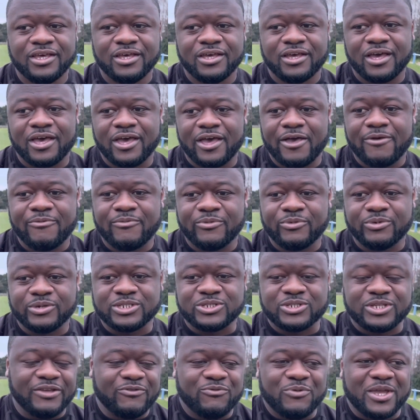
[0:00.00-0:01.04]
Um, we'll
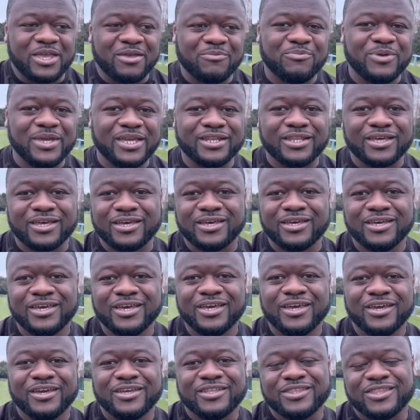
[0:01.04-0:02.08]
see if we can beat the
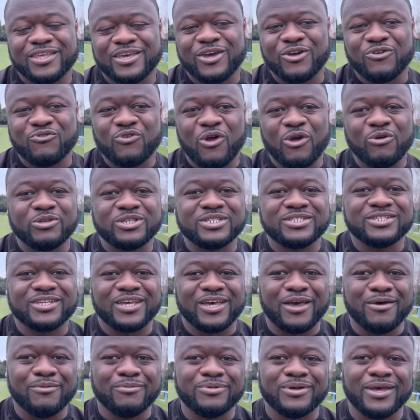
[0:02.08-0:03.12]
the roast
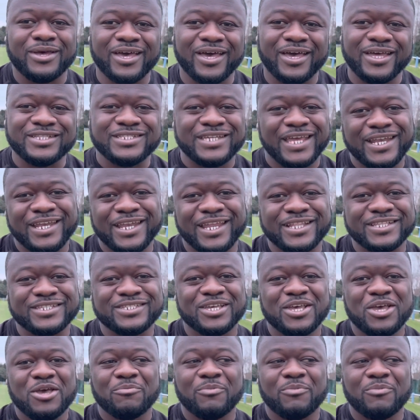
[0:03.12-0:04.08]
um, attendance.